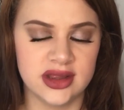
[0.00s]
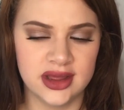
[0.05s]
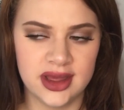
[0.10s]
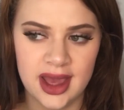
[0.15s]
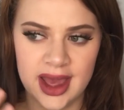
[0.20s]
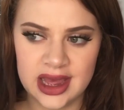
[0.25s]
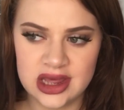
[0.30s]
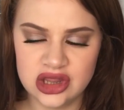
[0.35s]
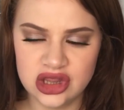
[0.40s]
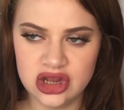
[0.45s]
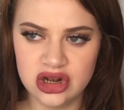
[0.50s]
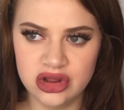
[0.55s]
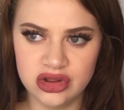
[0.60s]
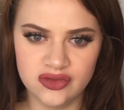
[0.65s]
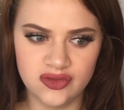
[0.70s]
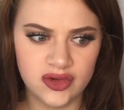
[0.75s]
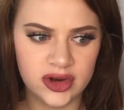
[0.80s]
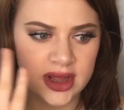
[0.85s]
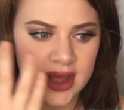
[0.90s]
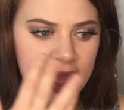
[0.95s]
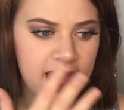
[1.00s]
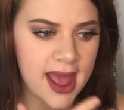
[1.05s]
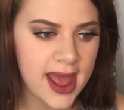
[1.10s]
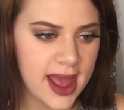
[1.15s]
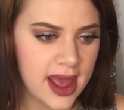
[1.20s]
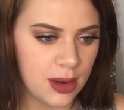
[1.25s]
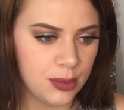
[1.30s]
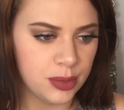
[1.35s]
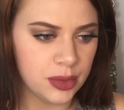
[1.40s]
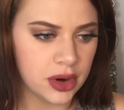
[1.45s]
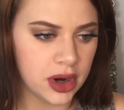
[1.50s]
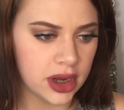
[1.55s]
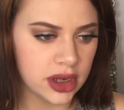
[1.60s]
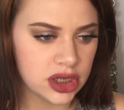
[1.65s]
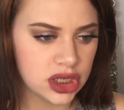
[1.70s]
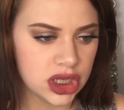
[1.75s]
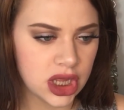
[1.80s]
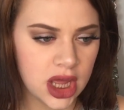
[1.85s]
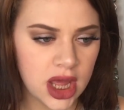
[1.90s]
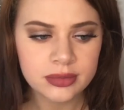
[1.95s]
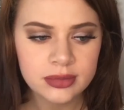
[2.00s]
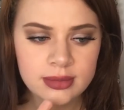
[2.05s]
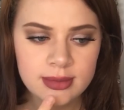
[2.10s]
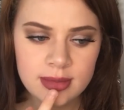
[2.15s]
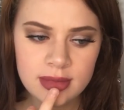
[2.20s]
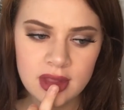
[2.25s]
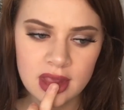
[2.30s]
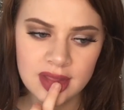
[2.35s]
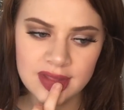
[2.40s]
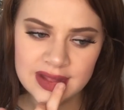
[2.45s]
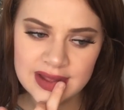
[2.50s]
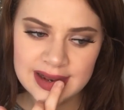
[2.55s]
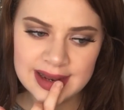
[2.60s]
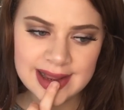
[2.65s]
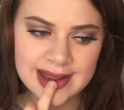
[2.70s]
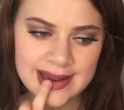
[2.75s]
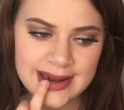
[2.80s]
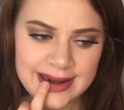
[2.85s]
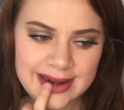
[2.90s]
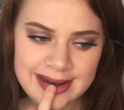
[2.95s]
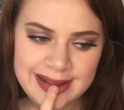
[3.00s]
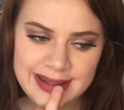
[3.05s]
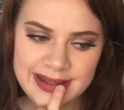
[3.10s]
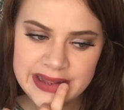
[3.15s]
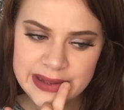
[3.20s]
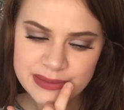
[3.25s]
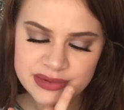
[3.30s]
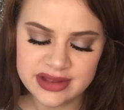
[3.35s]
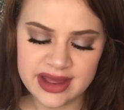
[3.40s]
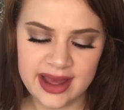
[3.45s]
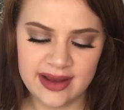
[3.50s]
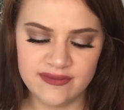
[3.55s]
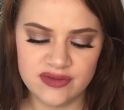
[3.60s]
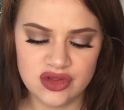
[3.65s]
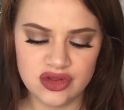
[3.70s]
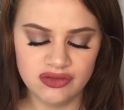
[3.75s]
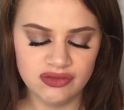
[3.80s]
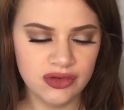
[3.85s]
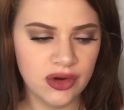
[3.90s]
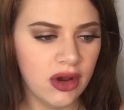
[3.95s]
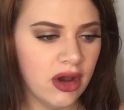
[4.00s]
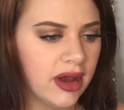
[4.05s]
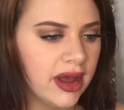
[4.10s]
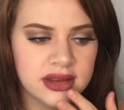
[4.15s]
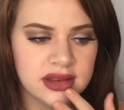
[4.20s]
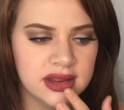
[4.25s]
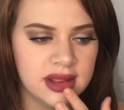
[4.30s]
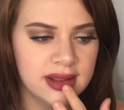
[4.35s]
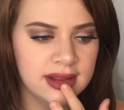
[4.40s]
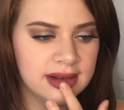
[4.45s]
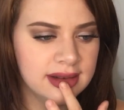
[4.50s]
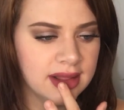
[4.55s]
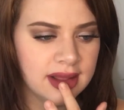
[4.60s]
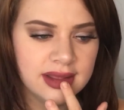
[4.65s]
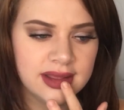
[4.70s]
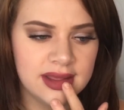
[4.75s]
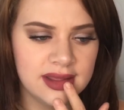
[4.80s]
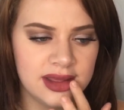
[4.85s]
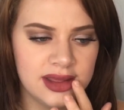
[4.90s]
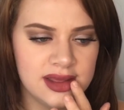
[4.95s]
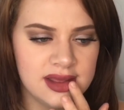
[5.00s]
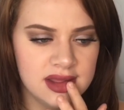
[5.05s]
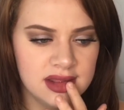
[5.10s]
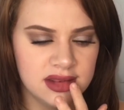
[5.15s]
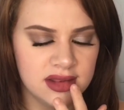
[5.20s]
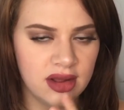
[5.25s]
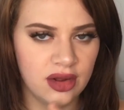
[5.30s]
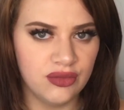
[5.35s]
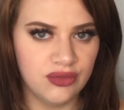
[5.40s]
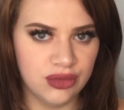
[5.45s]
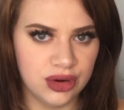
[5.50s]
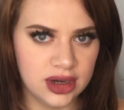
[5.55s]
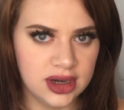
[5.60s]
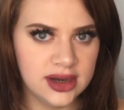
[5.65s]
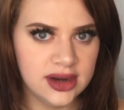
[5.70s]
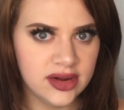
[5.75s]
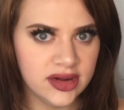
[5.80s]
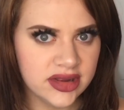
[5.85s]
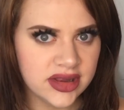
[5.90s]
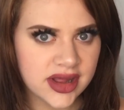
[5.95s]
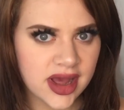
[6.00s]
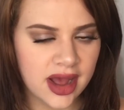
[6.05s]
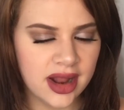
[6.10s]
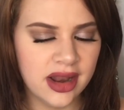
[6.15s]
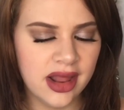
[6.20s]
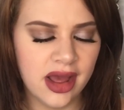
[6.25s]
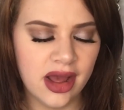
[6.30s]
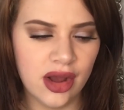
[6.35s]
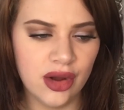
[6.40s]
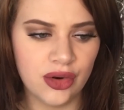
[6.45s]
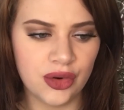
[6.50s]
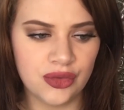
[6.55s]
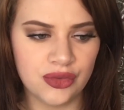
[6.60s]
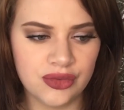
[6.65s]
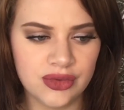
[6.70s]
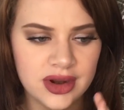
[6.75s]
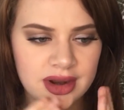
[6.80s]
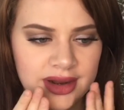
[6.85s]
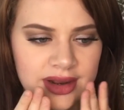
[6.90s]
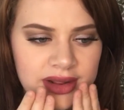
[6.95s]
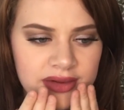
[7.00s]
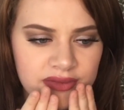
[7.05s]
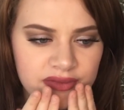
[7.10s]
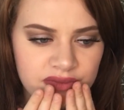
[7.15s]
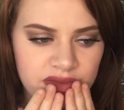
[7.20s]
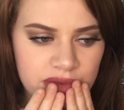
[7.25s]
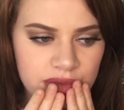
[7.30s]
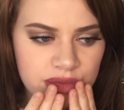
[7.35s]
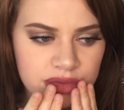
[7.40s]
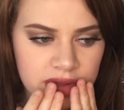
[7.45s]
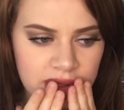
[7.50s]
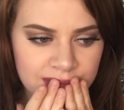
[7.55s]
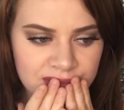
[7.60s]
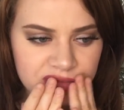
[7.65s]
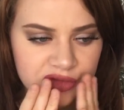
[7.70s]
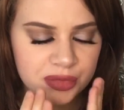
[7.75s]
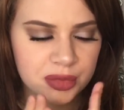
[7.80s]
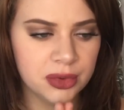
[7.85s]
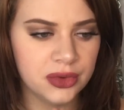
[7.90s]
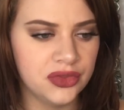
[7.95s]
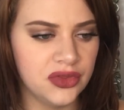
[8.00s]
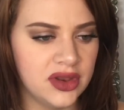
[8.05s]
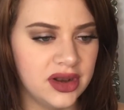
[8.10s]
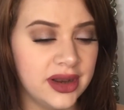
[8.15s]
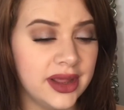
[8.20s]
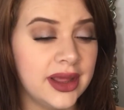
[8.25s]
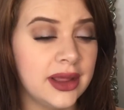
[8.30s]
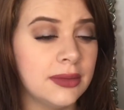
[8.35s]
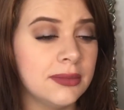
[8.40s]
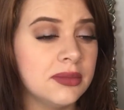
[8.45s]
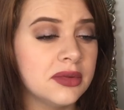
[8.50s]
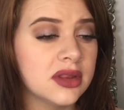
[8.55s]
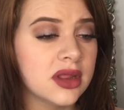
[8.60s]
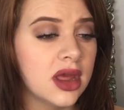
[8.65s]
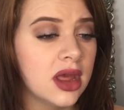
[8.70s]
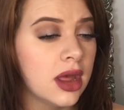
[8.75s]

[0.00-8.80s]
Like, it actually looks really airbrushed. The lips have dried, and like, it is a really nice colour. It really feels comfortable on the lips.